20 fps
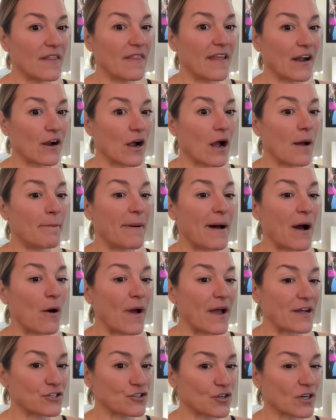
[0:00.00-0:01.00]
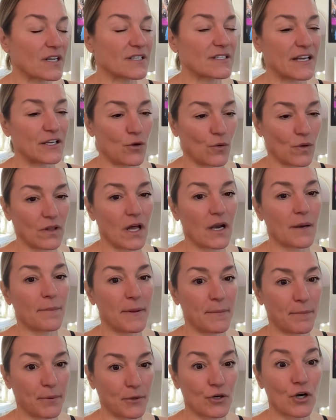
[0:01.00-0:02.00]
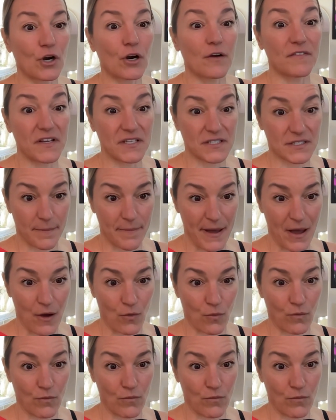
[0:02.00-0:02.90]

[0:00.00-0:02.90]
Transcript: there about estrogen because I know a lot of people are nervous about